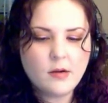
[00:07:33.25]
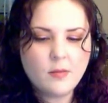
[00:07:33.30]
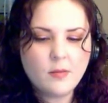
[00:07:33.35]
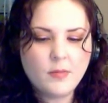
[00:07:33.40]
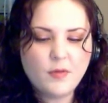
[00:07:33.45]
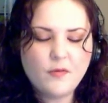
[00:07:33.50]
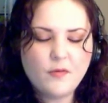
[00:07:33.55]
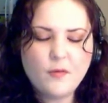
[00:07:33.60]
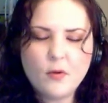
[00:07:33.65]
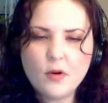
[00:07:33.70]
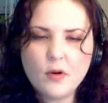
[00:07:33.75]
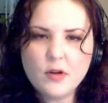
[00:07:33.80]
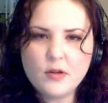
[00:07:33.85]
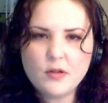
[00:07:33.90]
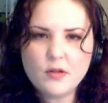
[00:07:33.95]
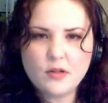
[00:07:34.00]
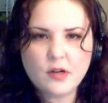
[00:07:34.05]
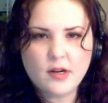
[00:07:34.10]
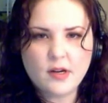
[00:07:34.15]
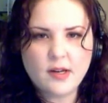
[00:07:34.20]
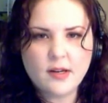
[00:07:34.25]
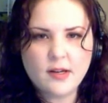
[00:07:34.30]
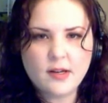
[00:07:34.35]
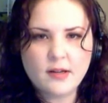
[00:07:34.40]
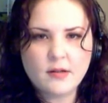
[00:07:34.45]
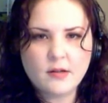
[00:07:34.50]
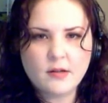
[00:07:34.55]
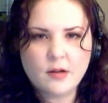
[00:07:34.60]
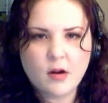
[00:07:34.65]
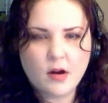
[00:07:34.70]
Before you start getting
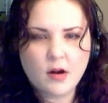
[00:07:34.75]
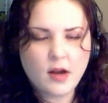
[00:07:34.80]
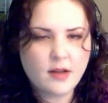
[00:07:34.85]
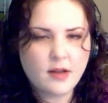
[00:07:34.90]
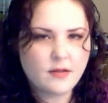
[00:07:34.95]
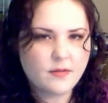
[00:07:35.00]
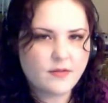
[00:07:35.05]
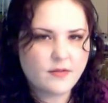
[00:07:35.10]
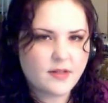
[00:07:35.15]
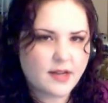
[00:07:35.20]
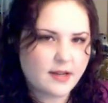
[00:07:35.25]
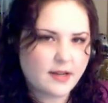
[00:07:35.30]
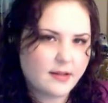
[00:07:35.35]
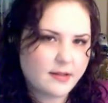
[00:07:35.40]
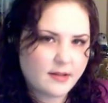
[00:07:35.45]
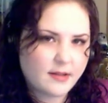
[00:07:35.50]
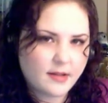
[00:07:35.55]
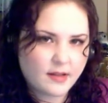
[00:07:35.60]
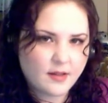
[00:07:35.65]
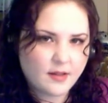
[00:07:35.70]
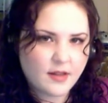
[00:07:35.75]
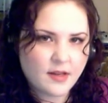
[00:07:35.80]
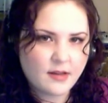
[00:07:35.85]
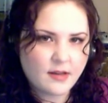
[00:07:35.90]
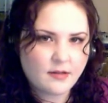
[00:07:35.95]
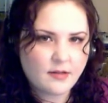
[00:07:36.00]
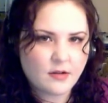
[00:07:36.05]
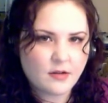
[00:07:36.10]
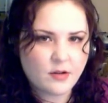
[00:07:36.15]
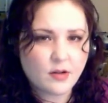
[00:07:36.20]
into all kinds of stylistic
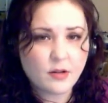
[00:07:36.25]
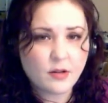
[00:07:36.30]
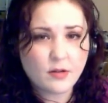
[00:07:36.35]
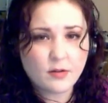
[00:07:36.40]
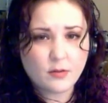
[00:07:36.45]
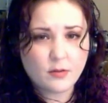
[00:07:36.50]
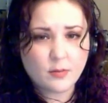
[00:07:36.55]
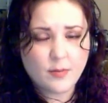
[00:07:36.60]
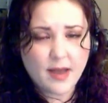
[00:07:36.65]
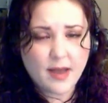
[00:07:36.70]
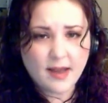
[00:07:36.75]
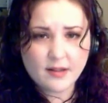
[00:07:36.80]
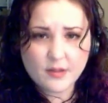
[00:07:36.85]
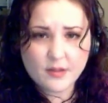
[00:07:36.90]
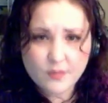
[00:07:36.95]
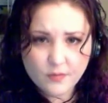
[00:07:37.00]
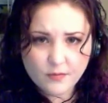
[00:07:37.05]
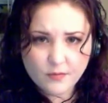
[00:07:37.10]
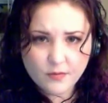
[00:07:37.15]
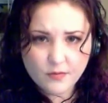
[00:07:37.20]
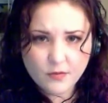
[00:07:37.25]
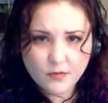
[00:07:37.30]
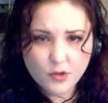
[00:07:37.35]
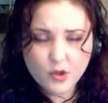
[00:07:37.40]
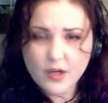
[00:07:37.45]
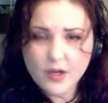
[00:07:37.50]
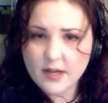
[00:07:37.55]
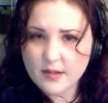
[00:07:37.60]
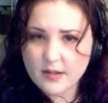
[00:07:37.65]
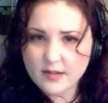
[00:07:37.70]
things and all your little bags of
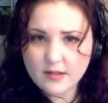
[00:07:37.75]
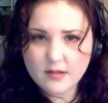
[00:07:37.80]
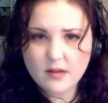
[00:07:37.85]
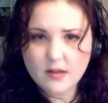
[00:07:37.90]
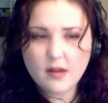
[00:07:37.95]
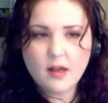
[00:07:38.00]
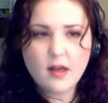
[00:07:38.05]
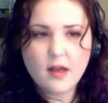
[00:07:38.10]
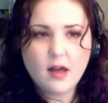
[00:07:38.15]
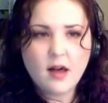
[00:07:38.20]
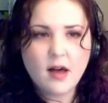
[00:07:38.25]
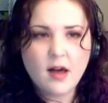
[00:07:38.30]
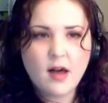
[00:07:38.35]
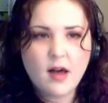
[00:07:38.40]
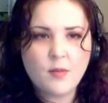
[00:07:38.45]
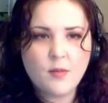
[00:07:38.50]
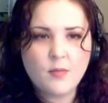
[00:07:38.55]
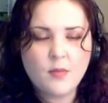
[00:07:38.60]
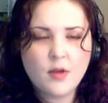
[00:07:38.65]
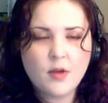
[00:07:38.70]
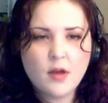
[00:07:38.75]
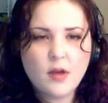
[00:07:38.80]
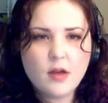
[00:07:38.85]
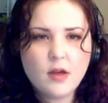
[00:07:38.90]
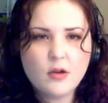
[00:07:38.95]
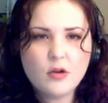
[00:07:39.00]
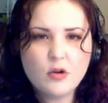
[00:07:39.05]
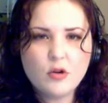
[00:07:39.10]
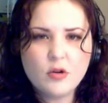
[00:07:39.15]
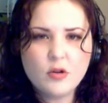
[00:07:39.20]
tricks,
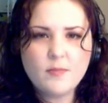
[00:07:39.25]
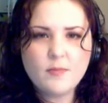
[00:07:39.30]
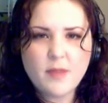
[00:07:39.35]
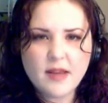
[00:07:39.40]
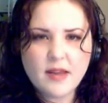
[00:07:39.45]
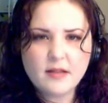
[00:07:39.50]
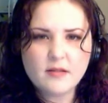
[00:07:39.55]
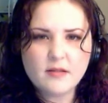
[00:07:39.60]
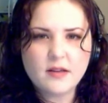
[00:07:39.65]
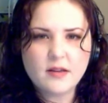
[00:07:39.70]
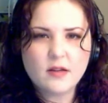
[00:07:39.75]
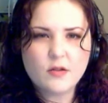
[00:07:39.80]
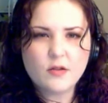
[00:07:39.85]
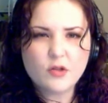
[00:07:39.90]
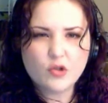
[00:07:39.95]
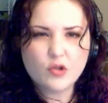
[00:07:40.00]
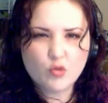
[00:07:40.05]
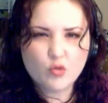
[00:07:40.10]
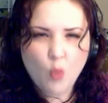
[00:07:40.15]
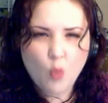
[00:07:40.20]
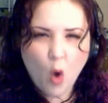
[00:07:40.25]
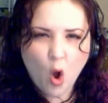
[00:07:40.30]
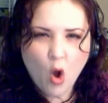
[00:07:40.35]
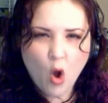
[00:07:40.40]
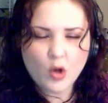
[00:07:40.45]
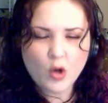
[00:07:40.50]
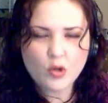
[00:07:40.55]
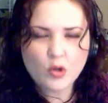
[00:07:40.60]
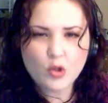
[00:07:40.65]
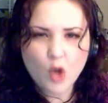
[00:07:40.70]
good, basic,
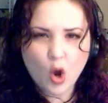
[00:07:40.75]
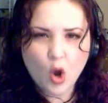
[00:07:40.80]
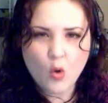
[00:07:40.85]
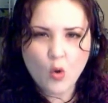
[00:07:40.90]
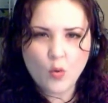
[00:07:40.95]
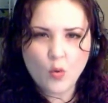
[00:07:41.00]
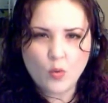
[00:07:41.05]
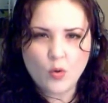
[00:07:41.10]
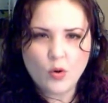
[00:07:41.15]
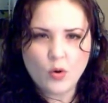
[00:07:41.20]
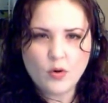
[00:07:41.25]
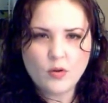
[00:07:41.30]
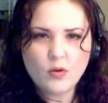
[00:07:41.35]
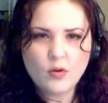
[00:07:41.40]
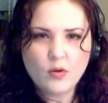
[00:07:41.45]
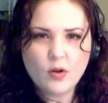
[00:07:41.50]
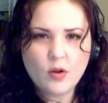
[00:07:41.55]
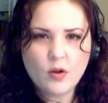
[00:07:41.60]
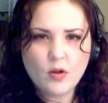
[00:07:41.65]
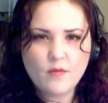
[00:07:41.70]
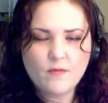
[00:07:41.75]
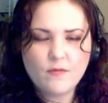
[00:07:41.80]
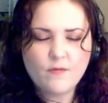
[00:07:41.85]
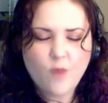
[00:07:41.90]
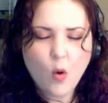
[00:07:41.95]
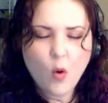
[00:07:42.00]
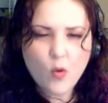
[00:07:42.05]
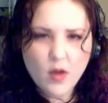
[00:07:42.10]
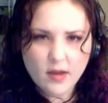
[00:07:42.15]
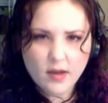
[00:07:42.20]
strong tone,
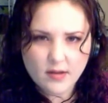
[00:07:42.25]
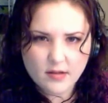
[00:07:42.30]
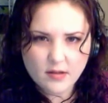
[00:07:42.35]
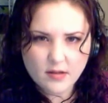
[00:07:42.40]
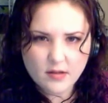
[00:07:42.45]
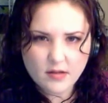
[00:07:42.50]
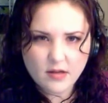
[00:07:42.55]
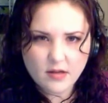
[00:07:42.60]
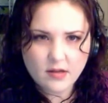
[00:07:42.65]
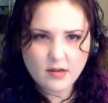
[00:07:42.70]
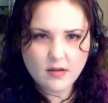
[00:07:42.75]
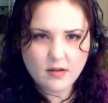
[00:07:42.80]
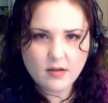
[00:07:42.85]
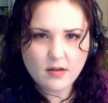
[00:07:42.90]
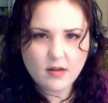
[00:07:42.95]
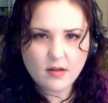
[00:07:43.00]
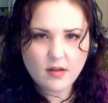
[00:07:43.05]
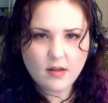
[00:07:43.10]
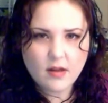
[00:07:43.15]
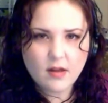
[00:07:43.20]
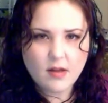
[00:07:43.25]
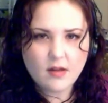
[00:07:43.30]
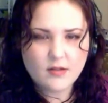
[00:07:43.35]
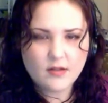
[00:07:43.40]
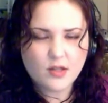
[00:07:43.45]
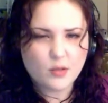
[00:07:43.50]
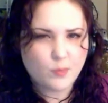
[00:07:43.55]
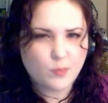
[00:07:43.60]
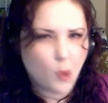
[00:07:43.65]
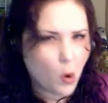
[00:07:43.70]
focused,
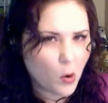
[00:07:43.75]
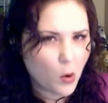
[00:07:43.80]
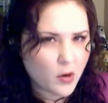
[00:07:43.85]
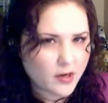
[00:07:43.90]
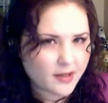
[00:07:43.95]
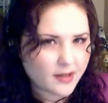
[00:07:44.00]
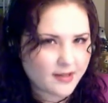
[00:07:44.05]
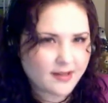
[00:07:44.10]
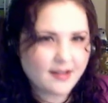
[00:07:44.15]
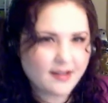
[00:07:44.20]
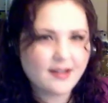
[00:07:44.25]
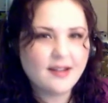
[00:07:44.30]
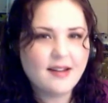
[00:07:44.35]
supported.